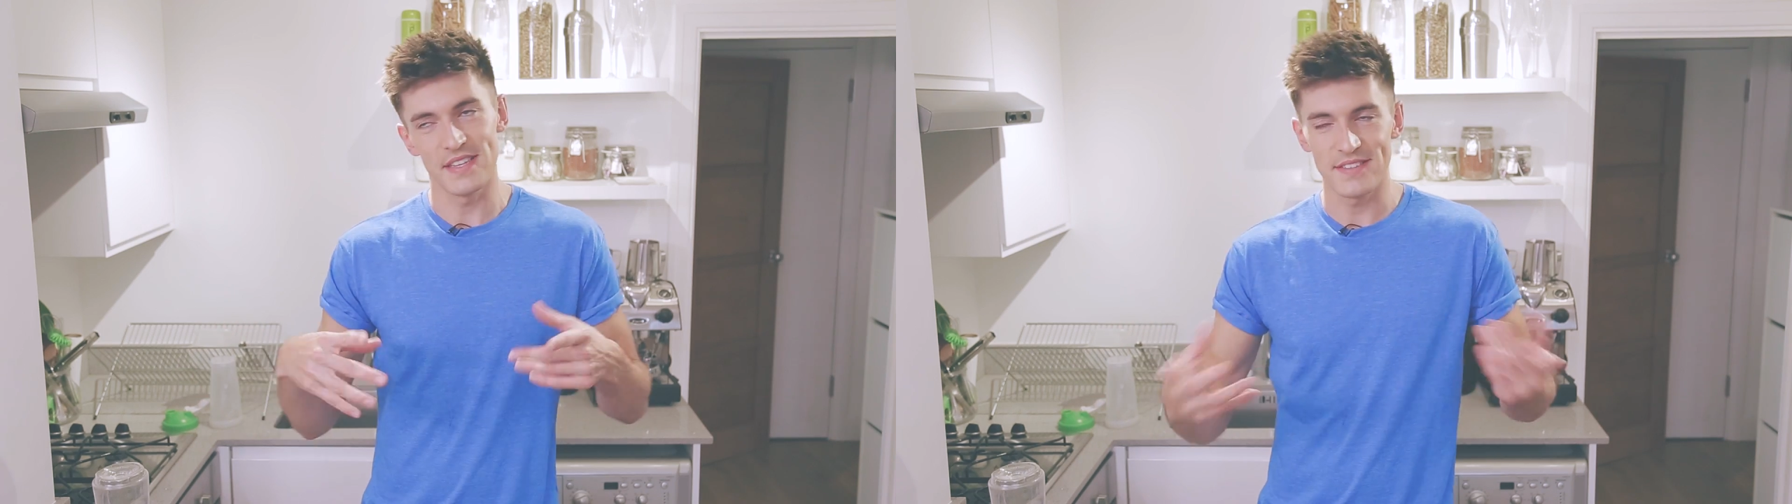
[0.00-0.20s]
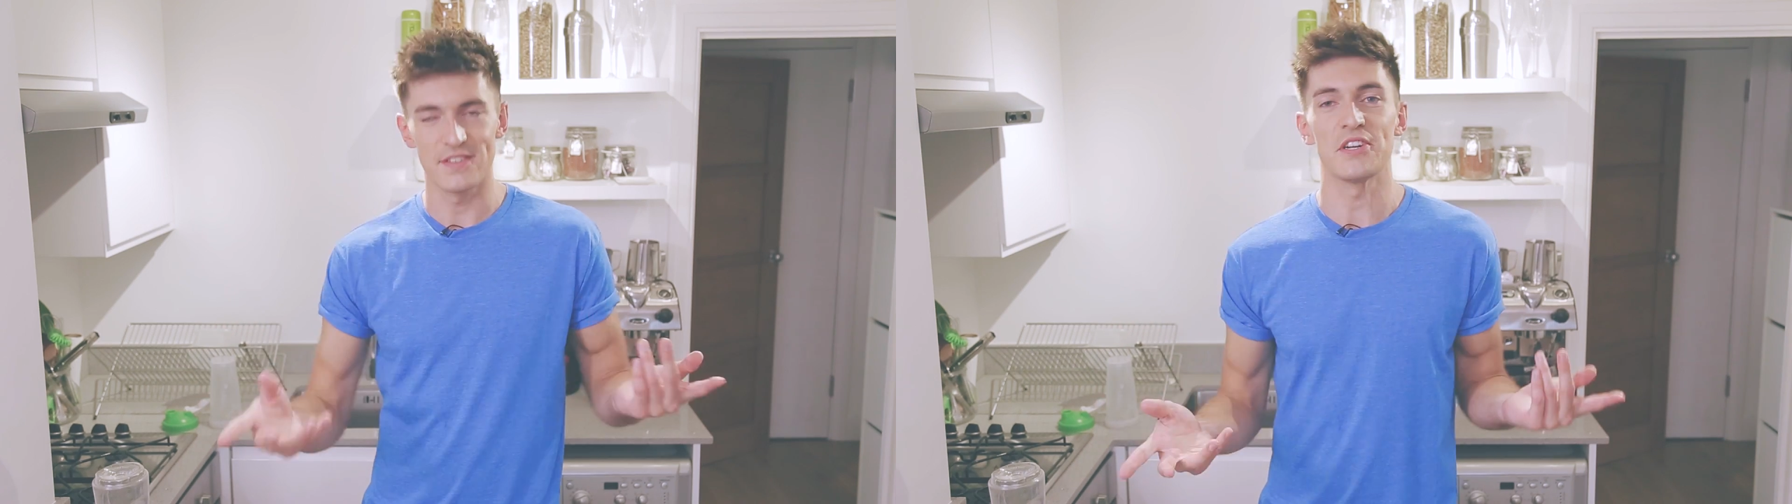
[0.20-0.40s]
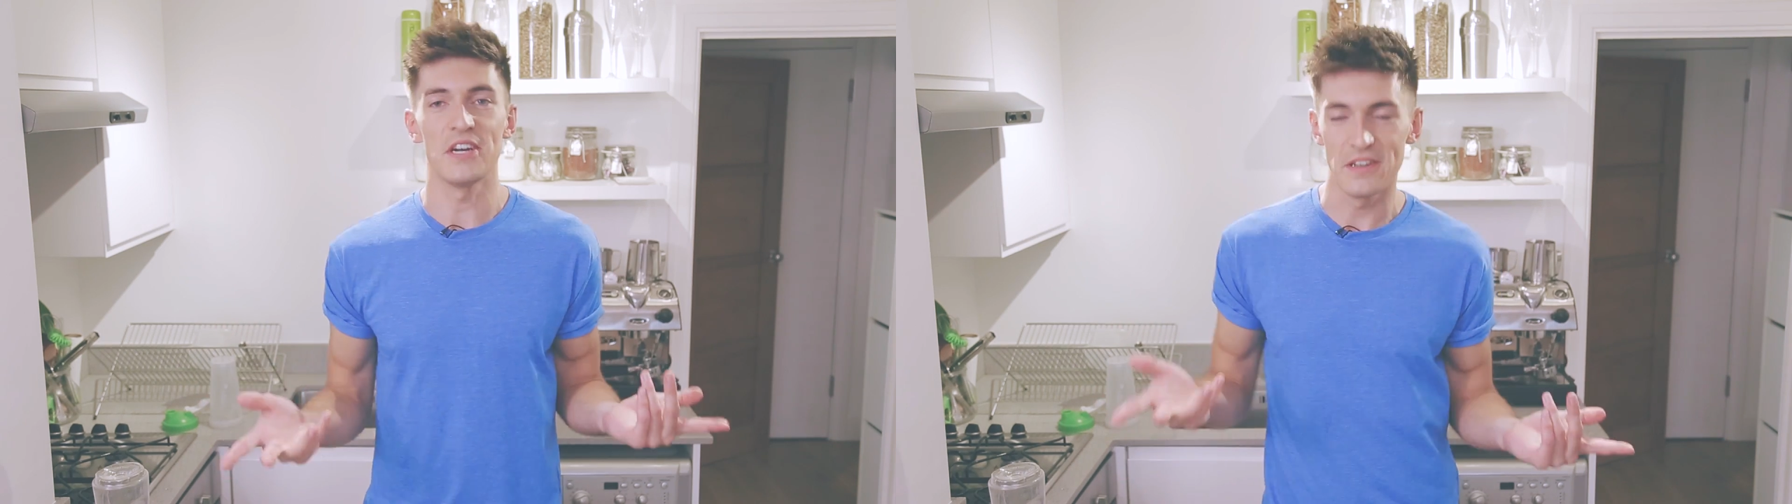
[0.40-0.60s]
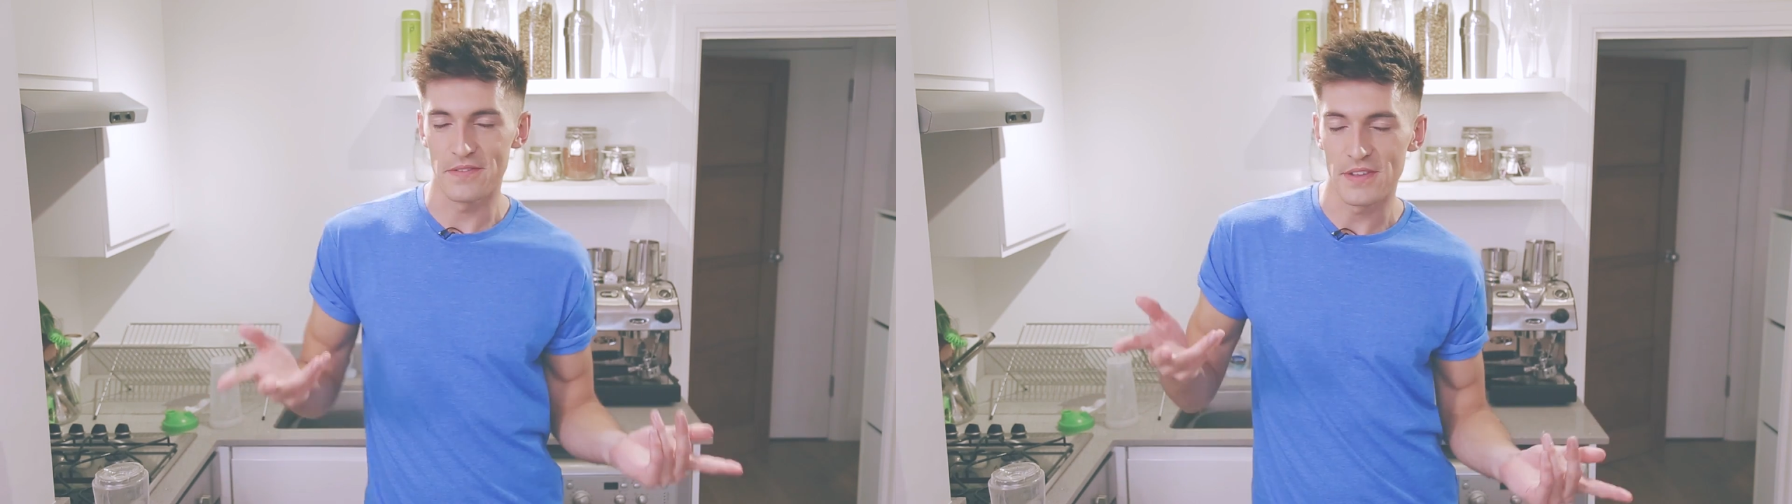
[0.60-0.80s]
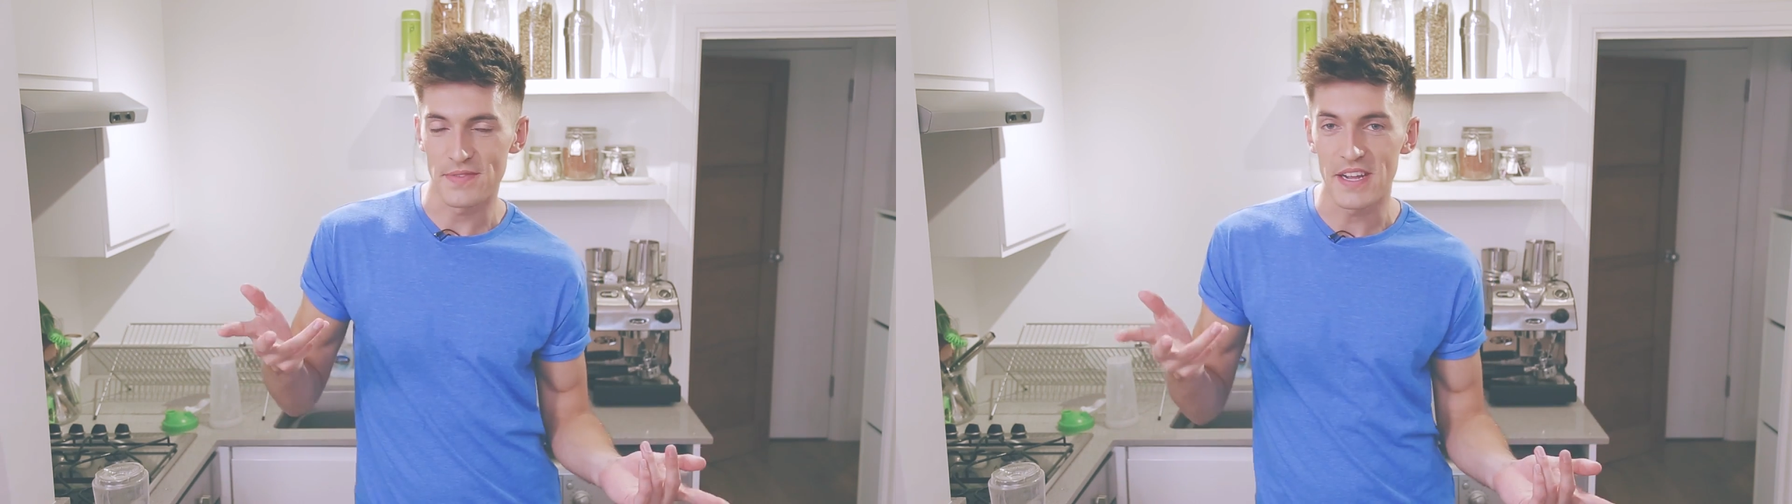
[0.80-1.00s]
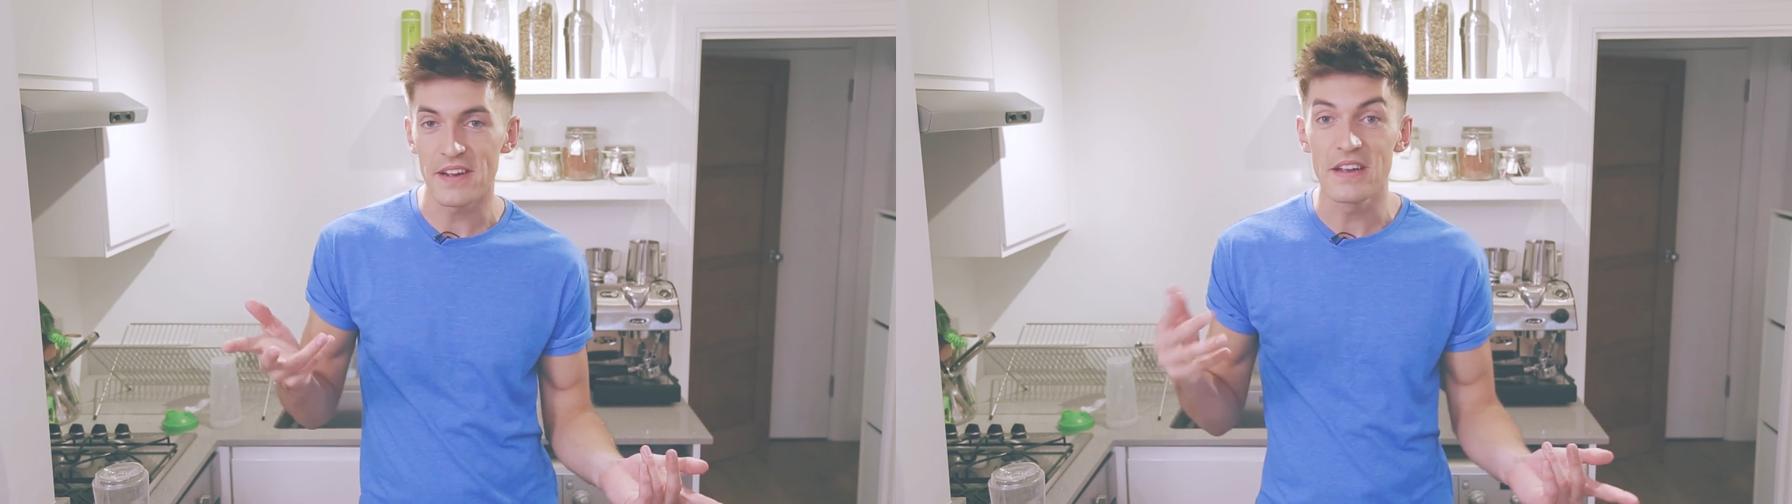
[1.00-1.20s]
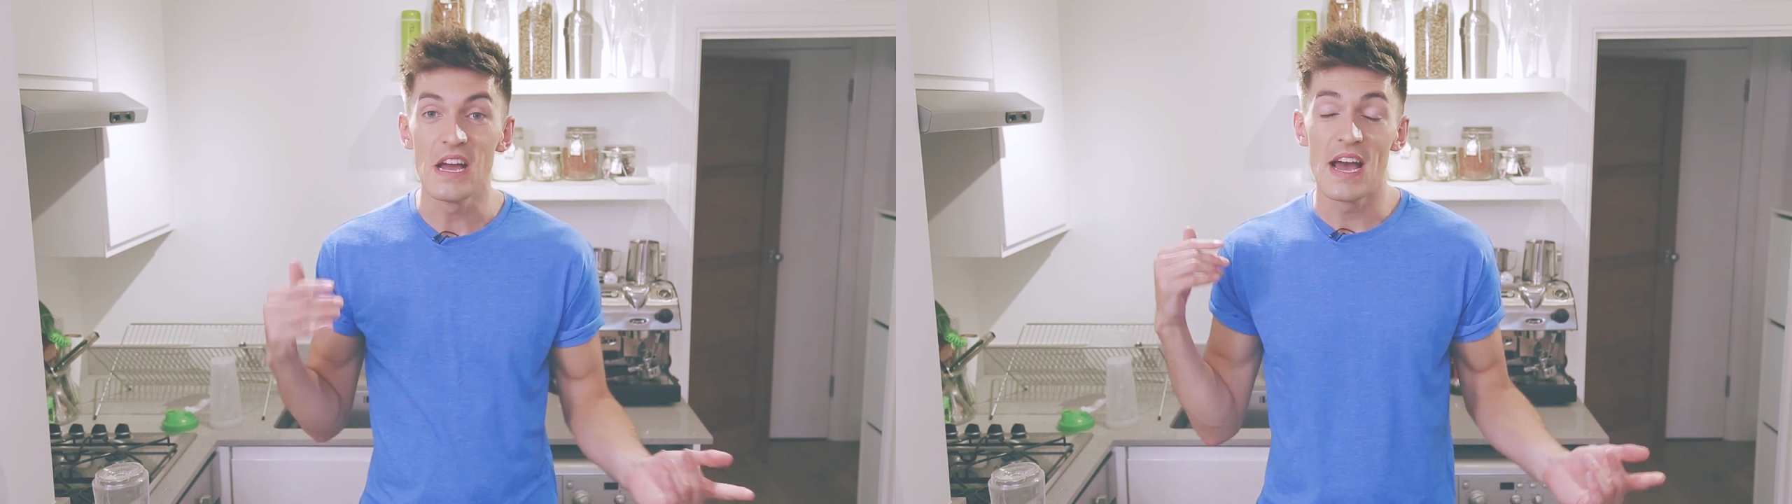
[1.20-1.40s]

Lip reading: it is the title of this video,